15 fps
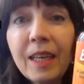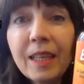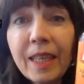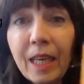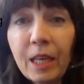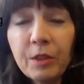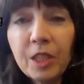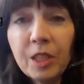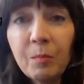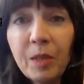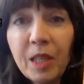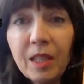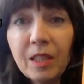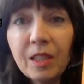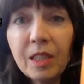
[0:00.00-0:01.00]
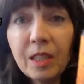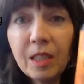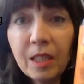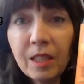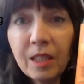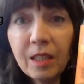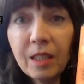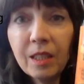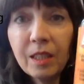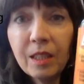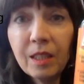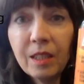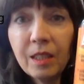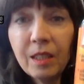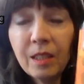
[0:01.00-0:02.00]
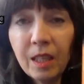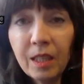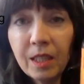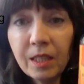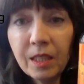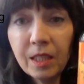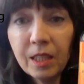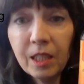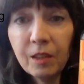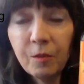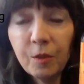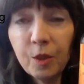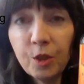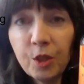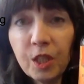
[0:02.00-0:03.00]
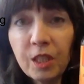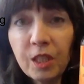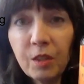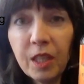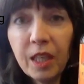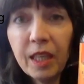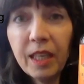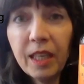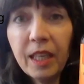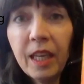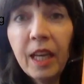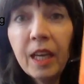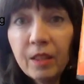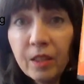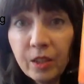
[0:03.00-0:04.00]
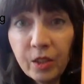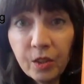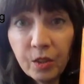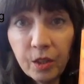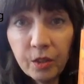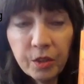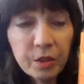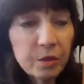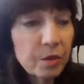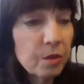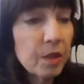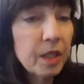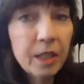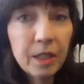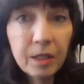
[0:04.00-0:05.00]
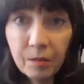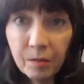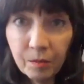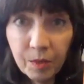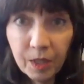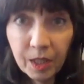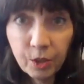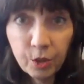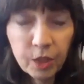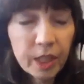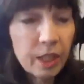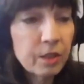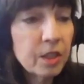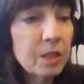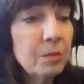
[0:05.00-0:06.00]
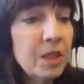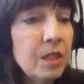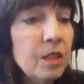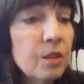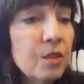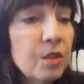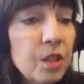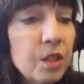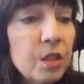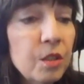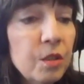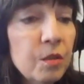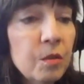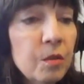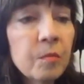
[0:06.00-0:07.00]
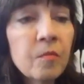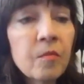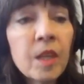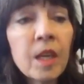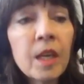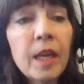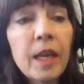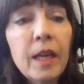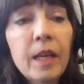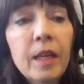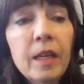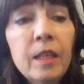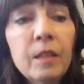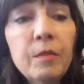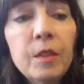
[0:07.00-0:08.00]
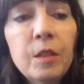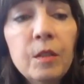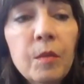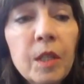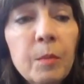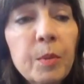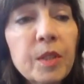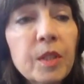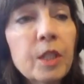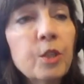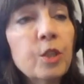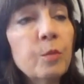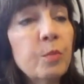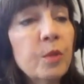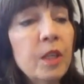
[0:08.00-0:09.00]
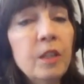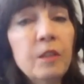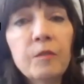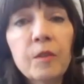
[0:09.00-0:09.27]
calcium-based non-acidic version. Okay, this is also great. Extra calcium in here too. And if you do want to protect your brain